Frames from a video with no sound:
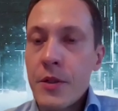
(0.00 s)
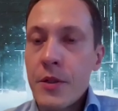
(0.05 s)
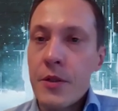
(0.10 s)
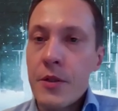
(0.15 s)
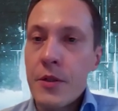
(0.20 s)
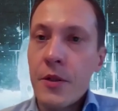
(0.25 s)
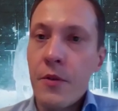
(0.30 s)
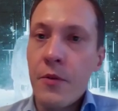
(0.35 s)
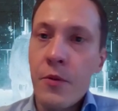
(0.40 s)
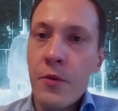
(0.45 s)

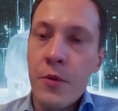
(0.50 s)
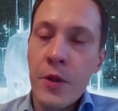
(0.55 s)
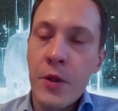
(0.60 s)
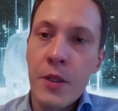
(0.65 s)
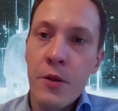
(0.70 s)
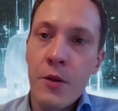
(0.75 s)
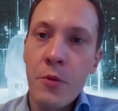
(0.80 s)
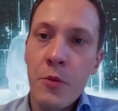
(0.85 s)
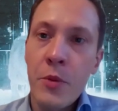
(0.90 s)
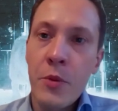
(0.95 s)

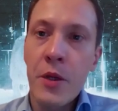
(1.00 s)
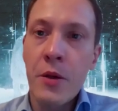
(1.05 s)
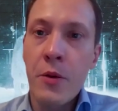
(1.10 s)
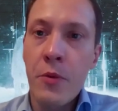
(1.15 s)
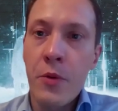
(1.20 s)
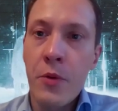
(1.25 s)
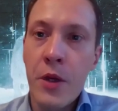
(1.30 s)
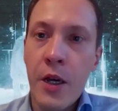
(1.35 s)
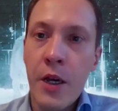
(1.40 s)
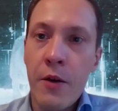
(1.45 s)
With Lumi,
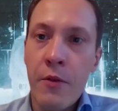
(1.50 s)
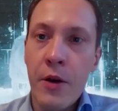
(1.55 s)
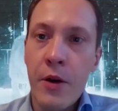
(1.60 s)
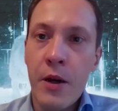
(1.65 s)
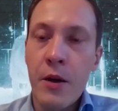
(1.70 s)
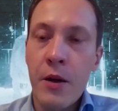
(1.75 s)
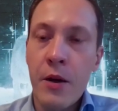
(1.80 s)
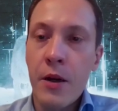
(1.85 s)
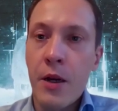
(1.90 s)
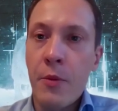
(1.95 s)
we have
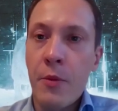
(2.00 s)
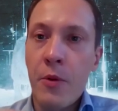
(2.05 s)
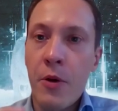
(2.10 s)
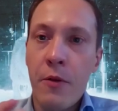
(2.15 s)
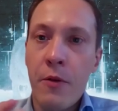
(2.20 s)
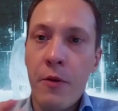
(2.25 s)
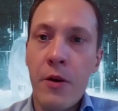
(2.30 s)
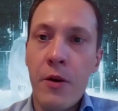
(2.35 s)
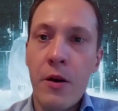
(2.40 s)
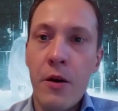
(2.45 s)
a couple
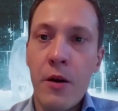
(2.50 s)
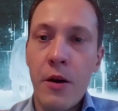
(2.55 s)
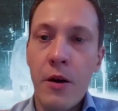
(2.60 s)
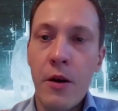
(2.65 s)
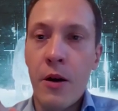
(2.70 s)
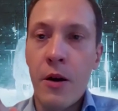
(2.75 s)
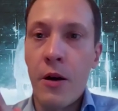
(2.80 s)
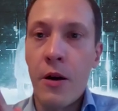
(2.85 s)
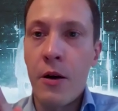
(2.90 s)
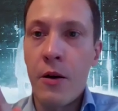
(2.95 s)

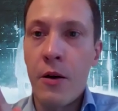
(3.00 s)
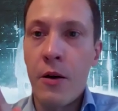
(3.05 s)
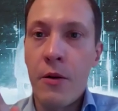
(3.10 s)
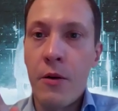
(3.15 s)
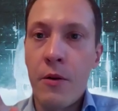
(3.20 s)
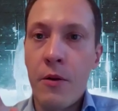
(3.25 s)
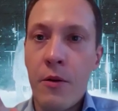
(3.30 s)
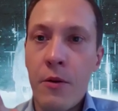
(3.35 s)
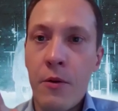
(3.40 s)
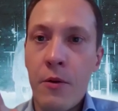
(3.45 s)
of,
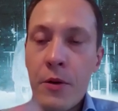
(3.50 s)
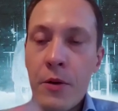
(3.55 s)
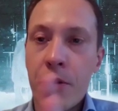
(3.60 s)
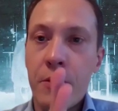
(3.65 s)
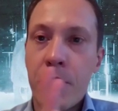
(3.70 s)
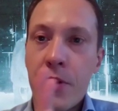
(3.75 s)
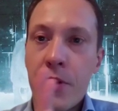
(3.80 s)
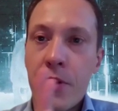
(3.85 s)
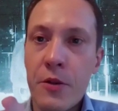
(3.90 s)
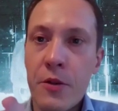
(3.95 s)
we
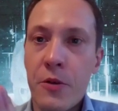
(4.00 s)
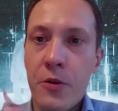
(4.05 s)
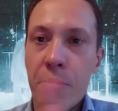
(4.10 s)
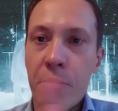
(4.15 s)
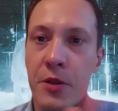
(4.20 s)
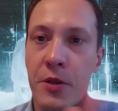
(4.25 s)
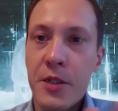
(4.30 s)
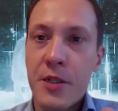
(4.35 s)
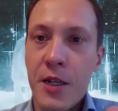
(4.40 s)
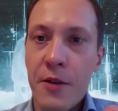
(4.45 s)
try to do
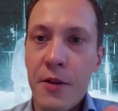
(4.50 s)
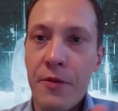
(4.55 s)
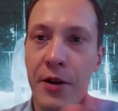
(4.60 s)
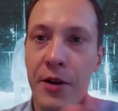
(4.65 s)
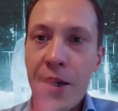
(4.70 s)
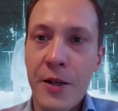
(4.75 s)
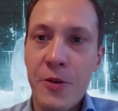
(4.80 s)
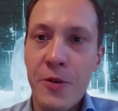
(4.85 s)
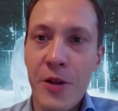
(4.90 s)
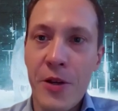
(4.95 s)
this kind of
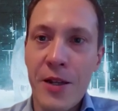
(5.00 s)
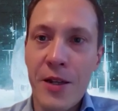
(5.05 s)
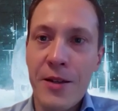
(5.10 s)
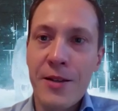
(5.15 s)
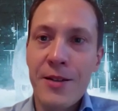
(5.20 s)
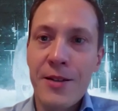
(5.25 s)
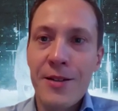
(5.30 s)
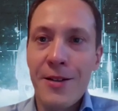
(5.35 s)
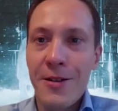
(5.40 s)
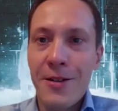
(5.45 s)
end-to-end
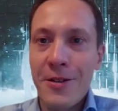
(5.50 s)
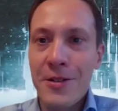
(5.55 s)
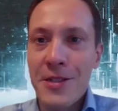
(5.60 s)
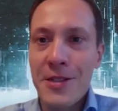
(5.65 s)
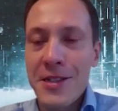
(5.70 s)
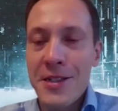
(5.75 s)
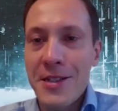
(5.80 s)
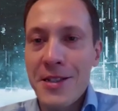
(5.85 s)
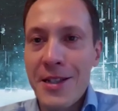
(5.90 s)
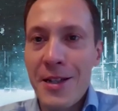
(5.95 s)

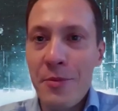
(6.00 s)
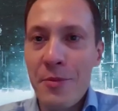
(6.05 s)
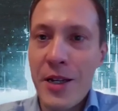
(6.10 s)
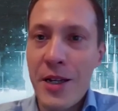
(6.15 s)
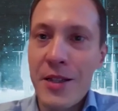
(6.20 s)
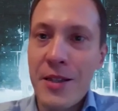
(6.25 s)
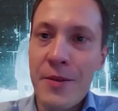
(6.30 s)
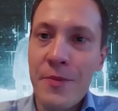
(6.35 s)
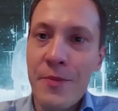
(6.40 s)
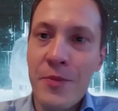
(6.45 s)

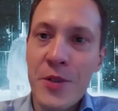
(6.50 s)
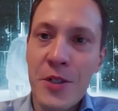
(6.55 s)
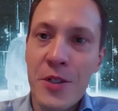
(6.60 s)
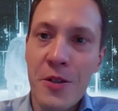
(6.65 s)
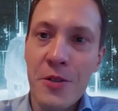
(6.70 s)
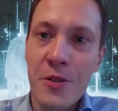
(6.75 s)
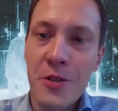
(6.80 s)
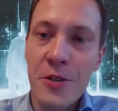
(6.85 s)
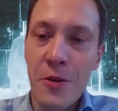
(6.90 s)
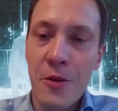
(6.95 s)
sustainability.
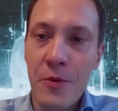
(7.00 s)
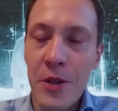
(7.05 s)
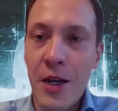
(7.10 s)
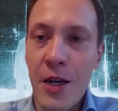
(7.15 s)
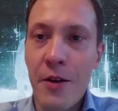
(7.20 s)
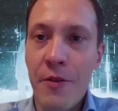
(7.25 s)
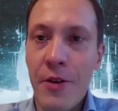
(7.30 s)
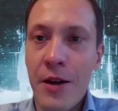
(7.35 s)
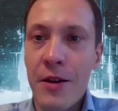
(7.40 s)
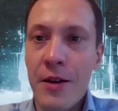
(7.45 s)
So we
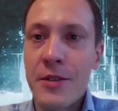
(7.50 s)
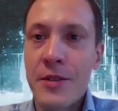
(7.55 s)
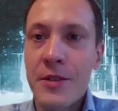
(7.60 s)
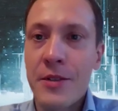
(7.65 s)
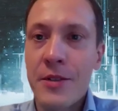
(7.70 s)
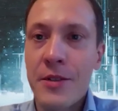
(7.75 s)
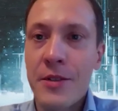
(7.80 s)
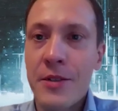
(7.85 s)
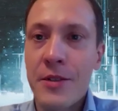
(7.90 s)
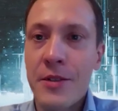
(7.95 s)
have
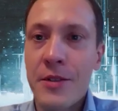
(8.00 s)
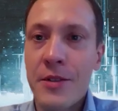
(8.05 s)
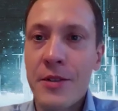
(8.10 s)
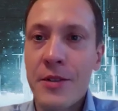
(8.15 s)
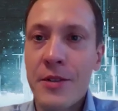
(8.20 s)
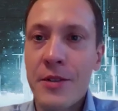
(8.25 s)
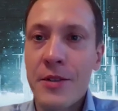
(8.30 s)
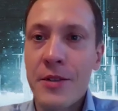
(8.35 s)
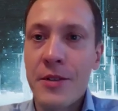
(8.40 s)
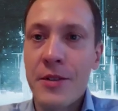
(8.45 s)

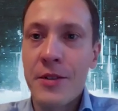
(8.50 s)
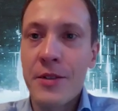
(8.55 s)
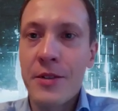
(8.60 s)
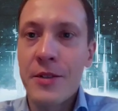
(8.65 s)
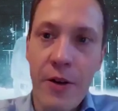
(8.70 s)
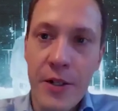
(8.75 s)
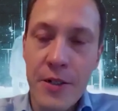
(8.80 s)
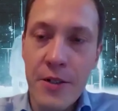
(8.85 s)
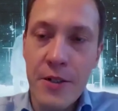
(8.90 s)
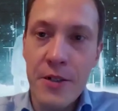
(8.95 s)
system level
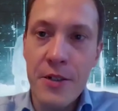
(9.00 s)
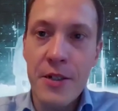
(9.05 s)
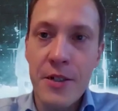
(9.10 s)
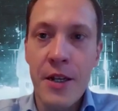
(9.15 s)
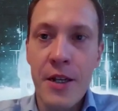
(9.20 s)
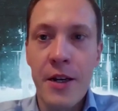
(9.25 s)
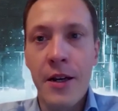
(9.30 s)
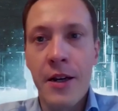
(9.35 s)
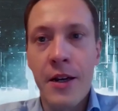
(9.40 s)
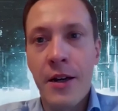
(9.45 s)

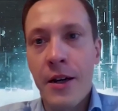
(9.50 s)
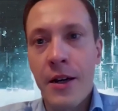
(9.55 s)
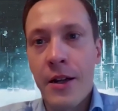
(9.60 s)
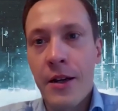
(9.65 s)
considerations and